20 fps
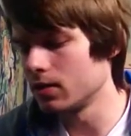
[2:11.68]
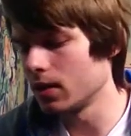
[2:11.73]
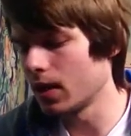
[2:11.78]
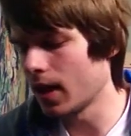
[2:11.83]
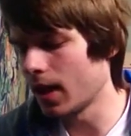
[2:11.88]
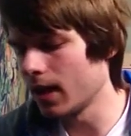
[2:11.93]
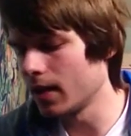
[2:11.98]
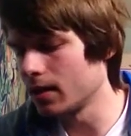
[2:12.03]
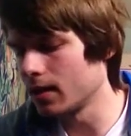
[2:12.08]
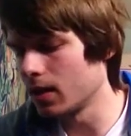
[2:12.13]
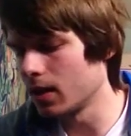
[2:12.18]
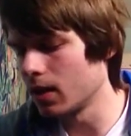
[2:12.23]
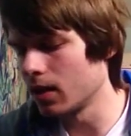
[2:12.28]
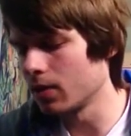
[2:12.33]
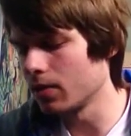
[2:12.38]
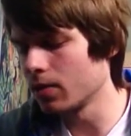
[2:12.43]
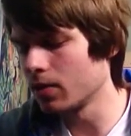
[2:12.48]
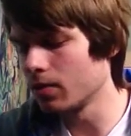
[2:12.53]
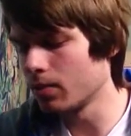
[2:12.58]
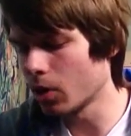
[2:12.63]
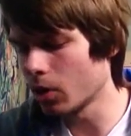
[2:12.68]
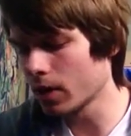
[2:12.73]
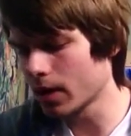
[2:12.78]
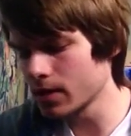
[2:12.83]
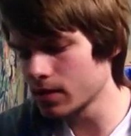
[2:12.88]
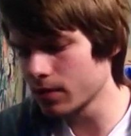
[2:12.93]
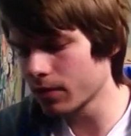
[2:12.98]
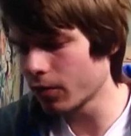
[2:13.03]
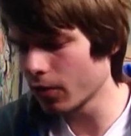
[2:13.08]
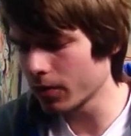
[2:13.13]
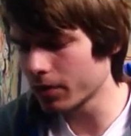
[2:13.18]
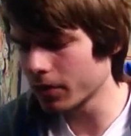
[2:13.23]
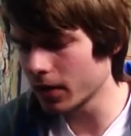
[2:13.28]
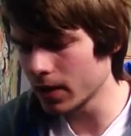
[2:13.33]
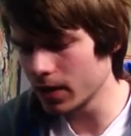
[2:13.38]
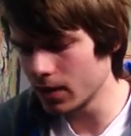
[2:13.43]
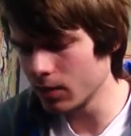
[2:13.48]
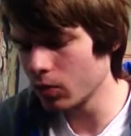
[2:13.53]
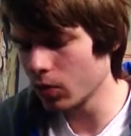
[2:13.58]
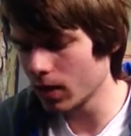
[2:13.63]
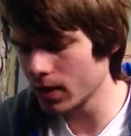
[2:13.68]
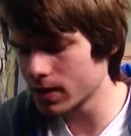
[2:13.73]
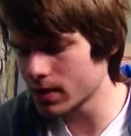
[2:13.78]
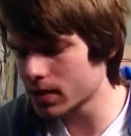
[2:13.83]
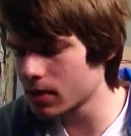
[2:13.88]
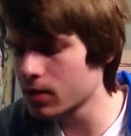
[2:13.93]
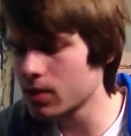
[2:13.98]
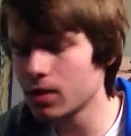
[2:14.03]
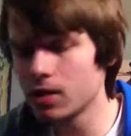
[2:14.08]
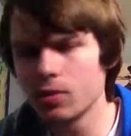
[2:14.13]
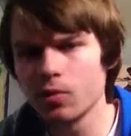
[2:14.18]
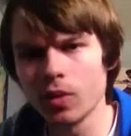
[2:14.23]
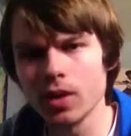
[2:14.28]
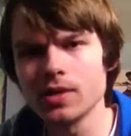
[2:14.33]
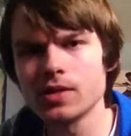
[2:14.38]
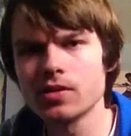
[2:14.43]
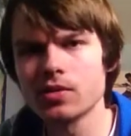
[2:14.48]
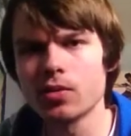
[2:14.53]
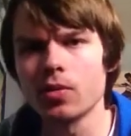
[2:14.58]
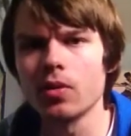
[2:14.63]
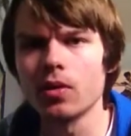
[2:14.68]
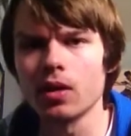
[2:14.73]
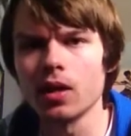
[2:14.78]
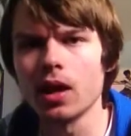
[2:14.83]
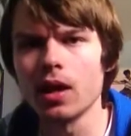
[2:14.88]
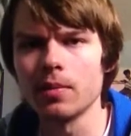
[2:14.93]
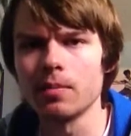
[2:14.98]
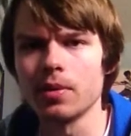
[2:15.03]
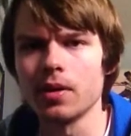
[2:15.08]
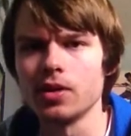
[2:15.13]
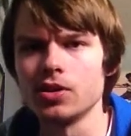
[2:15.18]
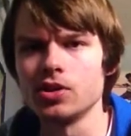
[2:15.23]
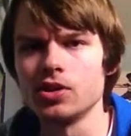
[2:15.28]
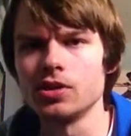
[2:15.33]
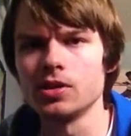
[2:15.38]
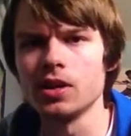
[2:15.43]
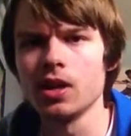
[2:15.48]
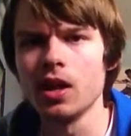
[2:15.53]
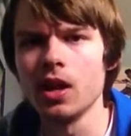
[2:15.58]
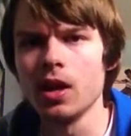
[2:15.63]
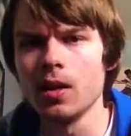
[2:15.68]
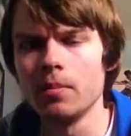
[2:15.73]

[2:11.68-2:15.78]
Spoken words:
and the Marquez 4 fight, he was throwing a lot of punches,